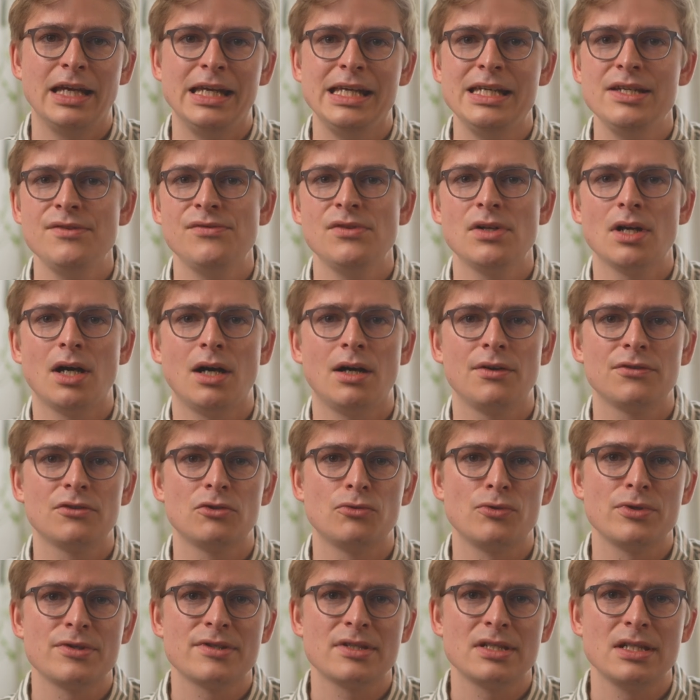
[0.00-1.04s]
even
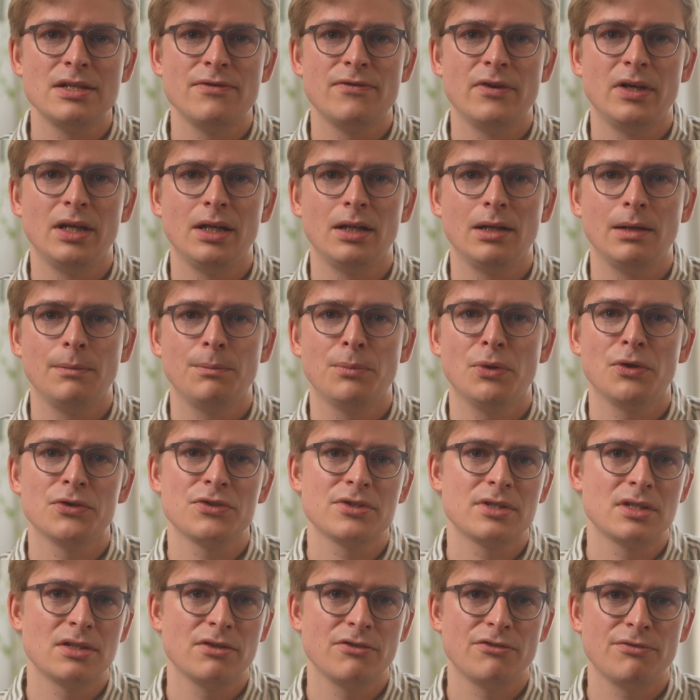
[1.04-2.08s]
after receiving
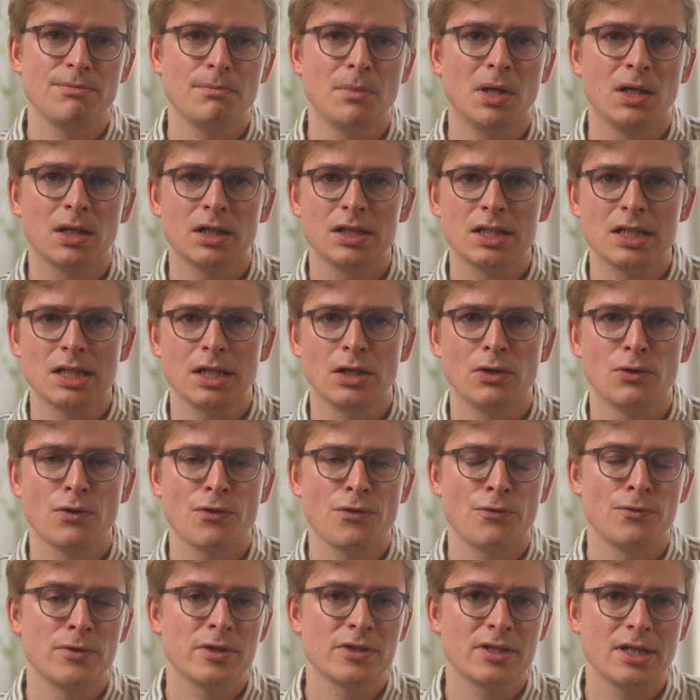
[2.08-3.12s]
positive marketing
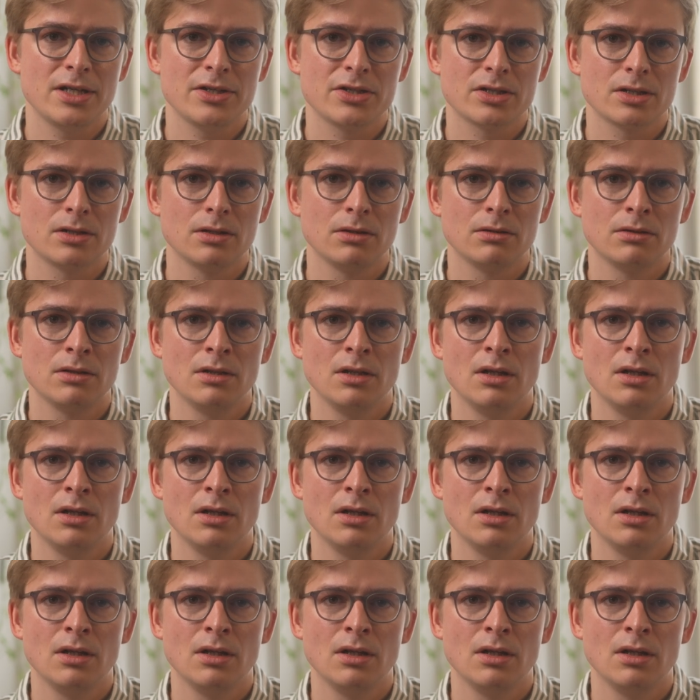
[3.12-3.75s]
authorization.